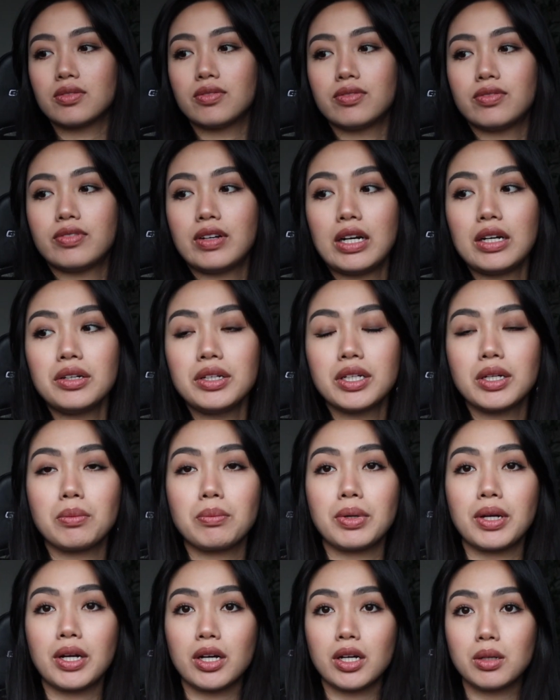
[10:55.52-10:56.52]
very
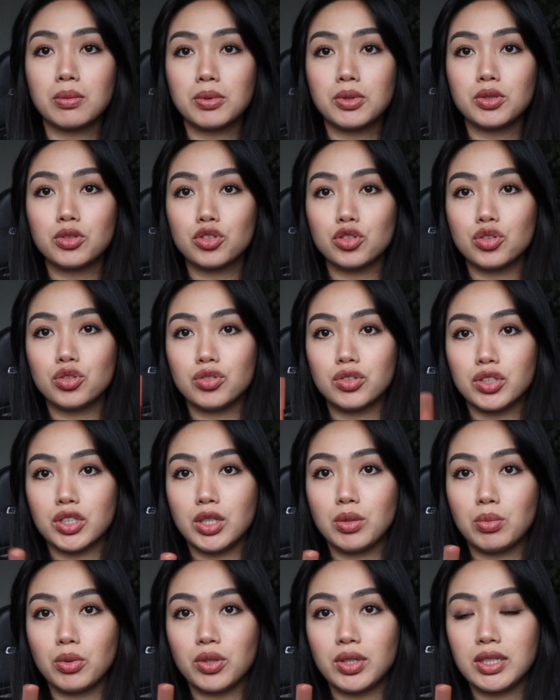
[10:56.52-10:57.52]
comparable to
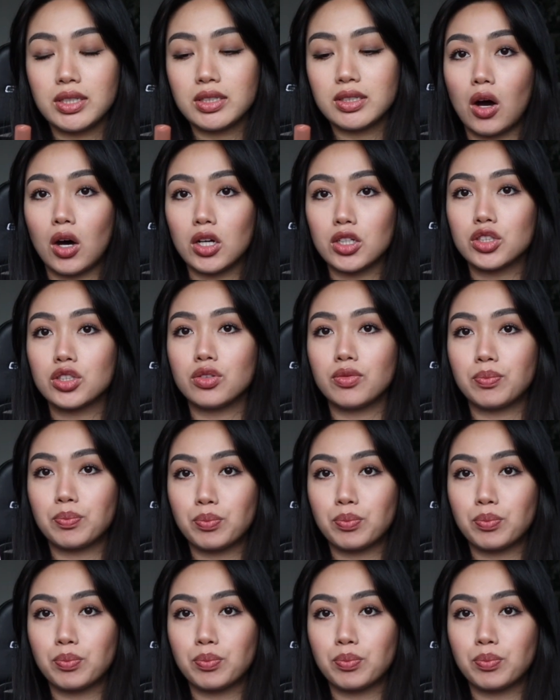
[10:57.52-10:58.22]
ZBOYS, also